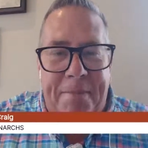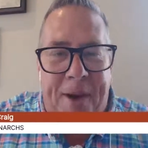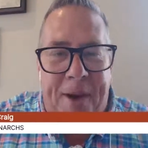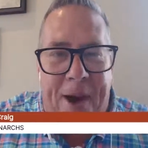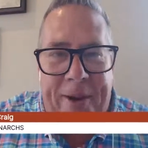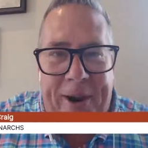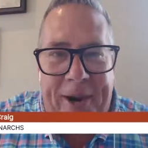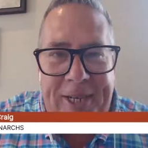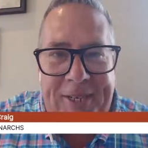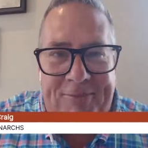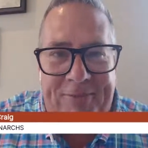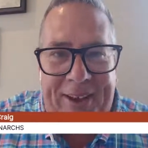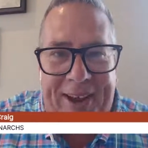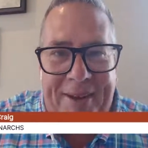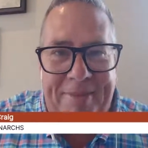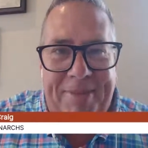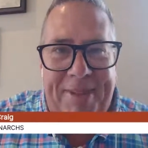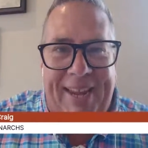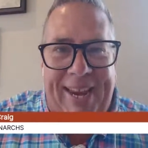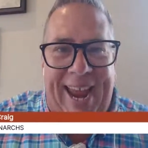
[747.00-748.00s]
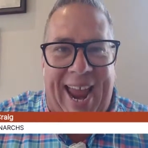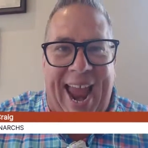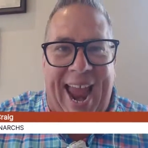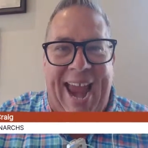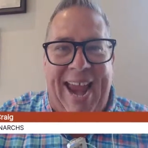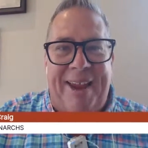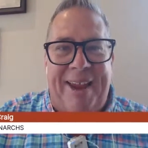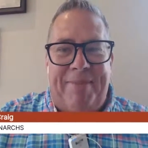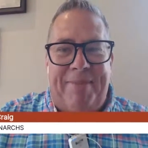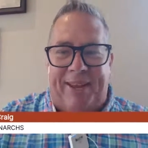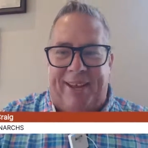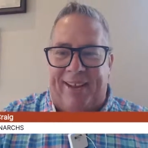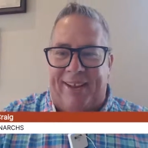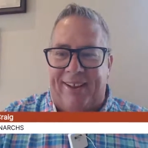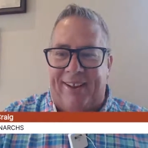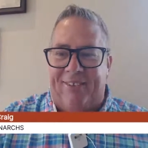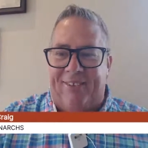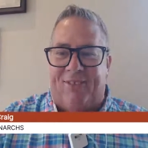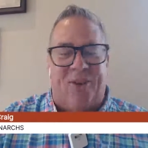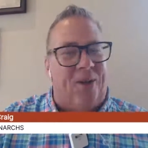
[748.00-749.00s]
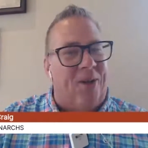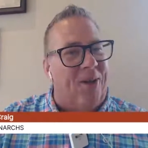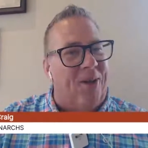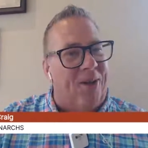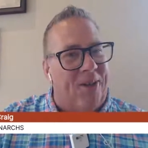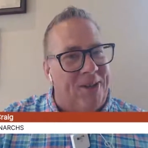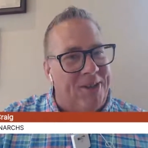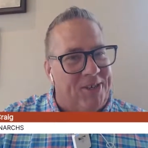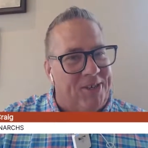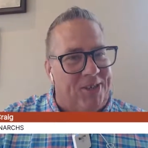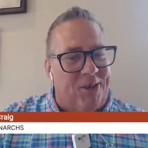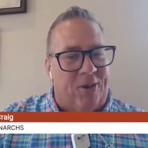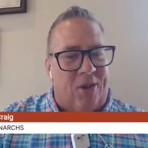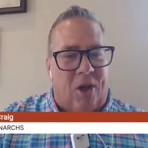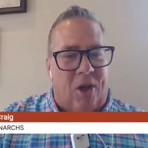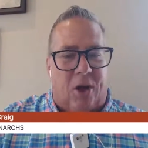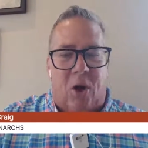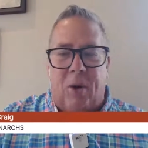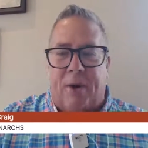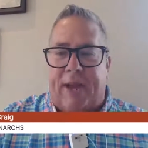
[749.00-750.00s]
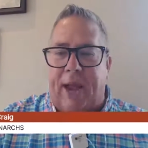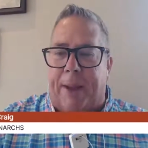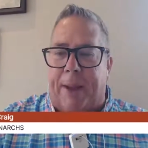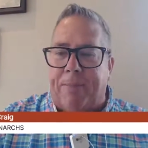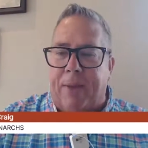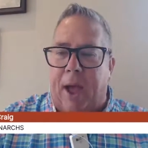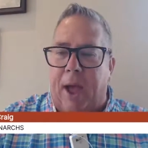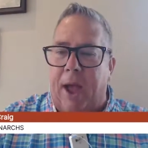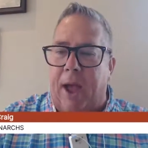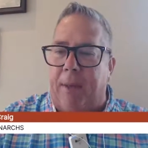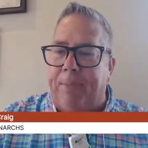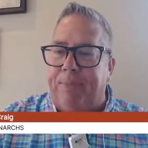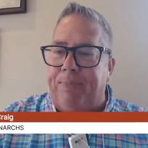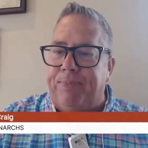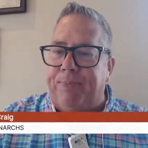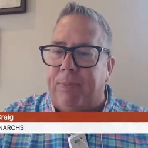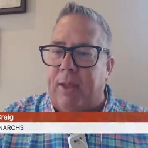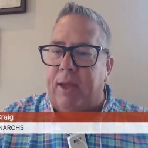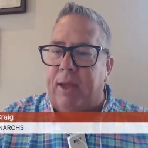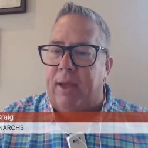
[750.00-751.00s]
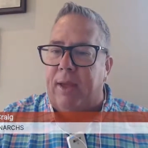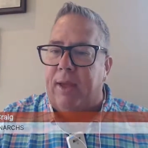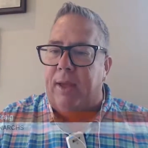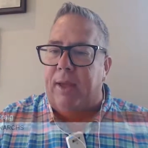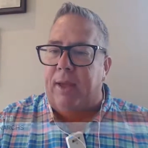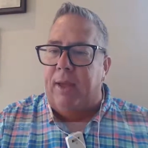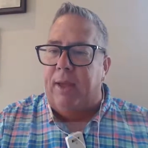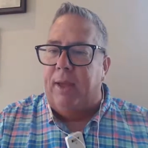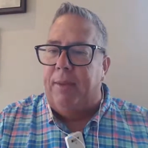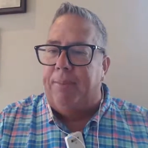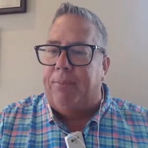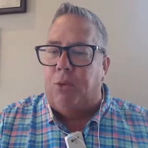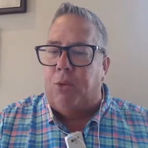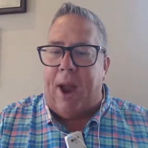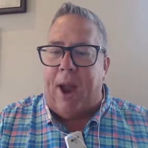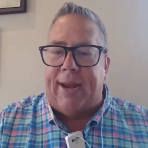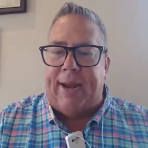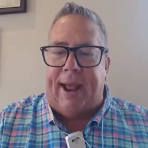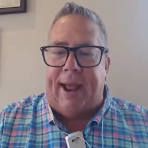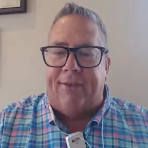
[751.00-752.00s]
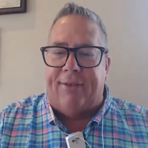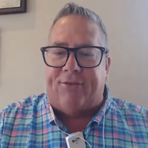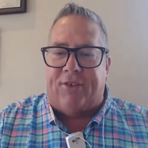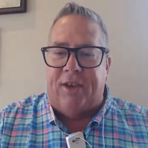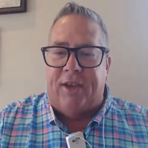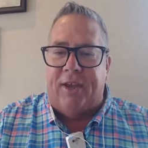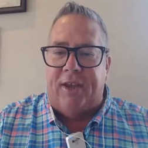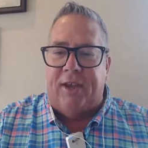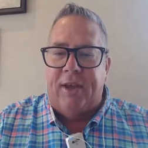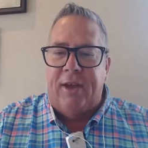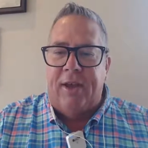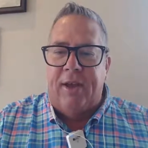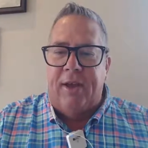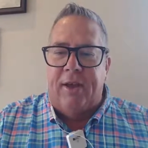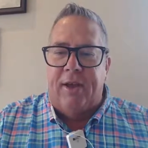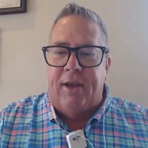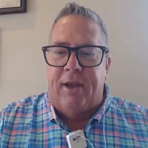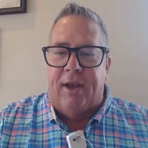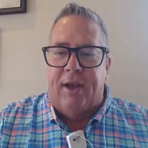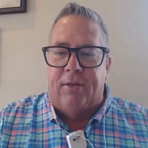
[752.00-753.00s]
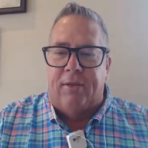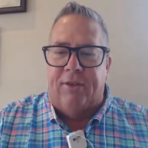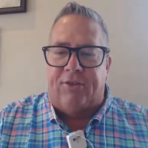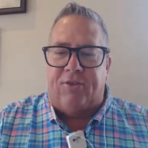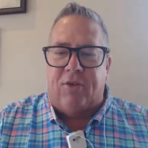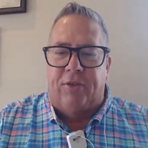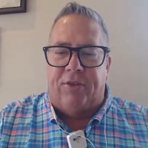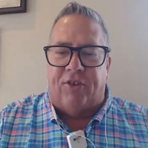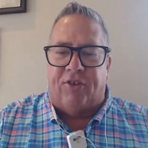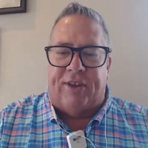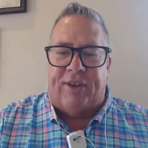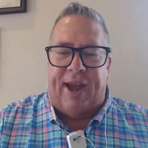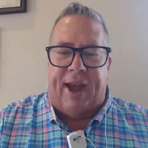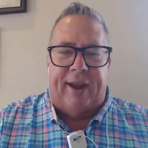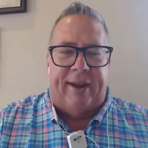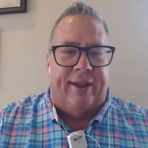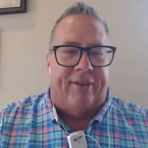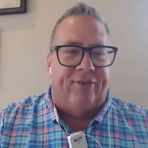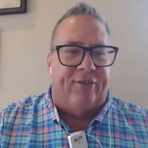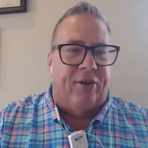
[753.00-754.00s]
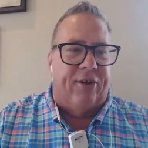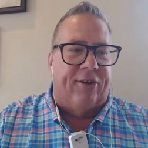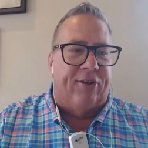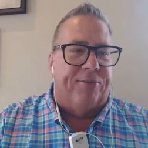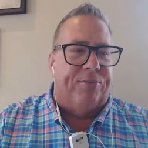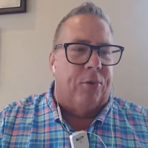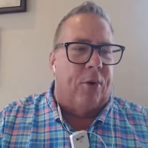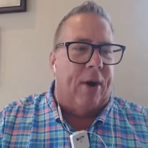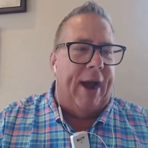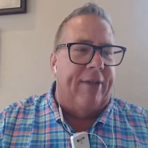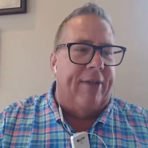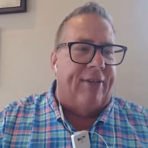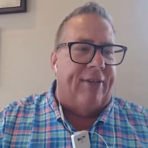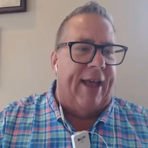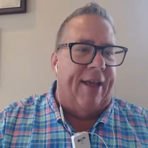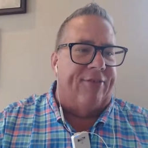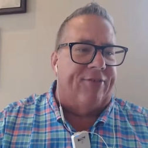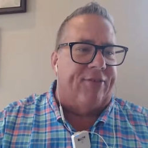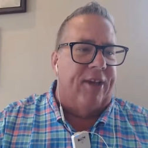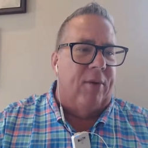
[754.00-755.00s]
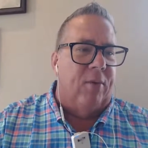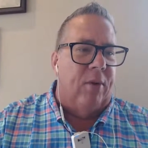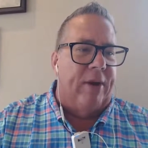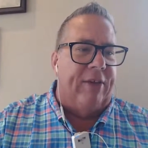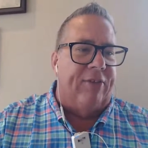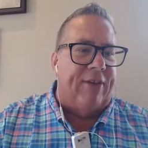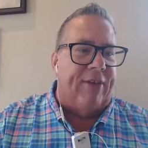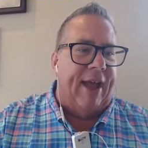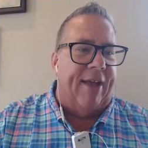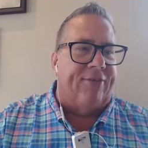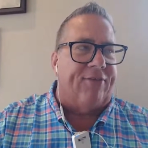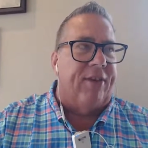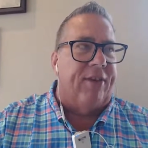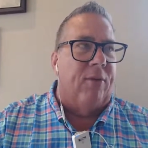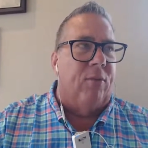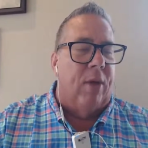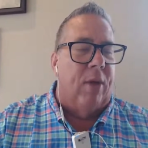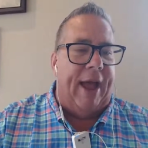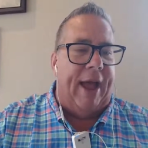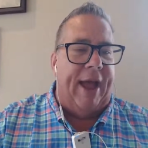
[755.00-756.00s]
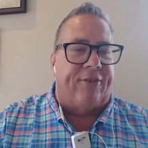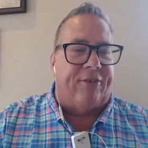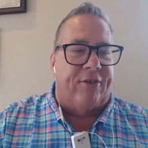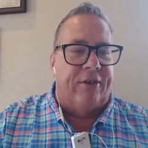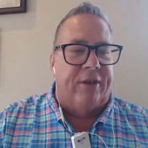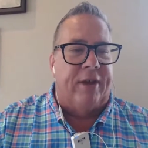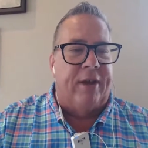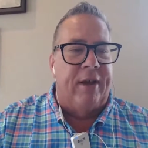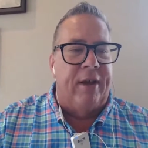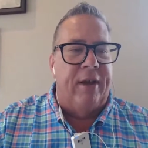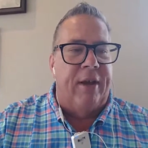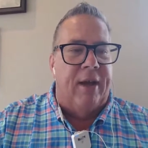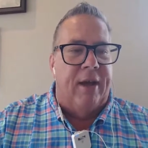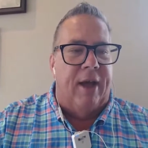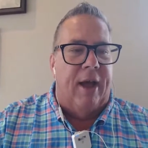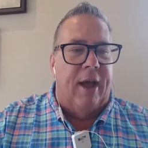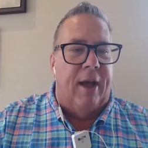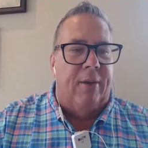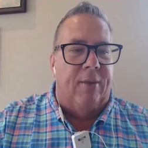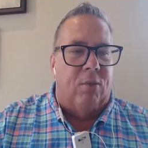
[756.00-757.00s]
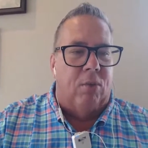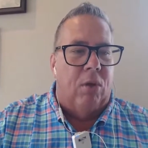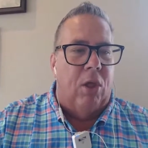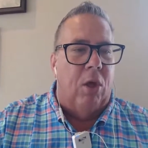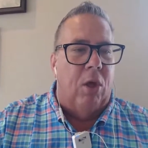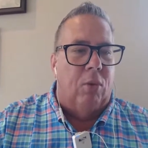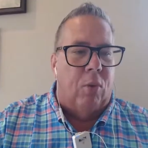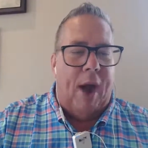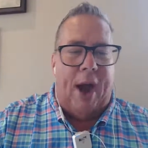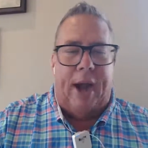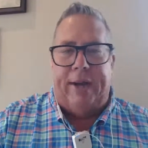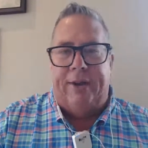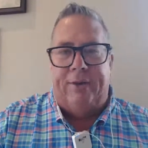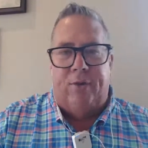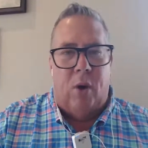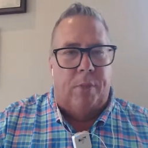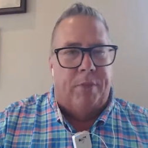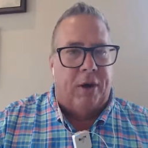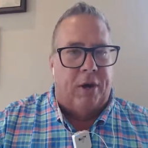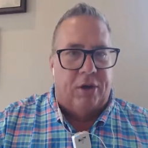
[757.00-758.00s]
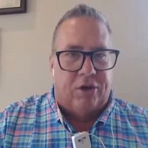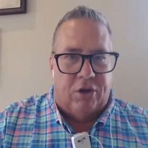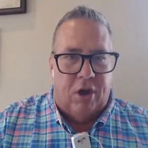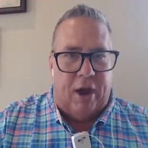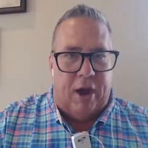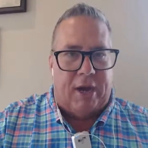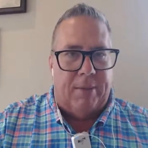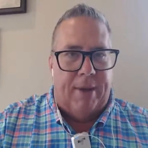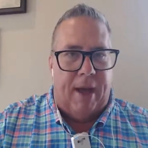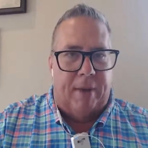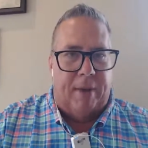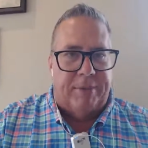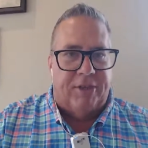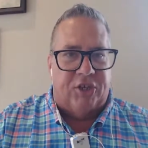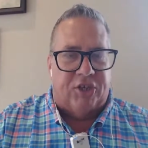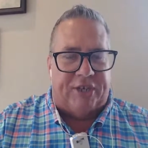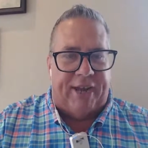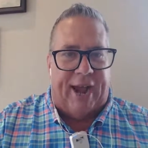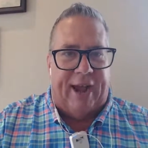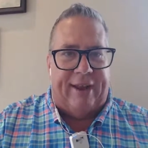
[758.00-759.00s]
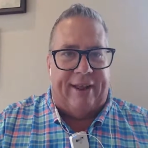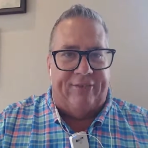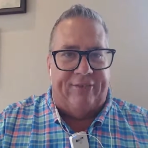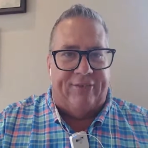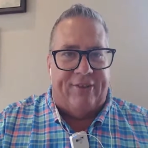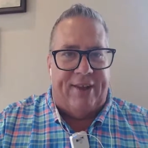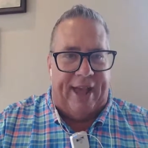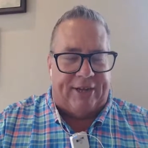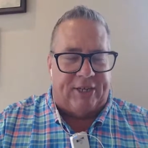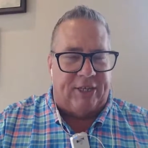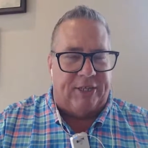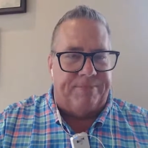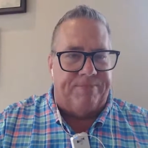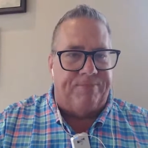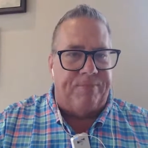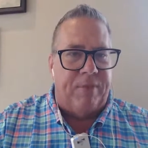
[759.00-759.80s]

Monarchs family. Amen. Let's all cheer along. Okay, Brian asking, let's go to the standings here because Brian's asking what he's asking will actually load right into what we're going to talk about with the standings next.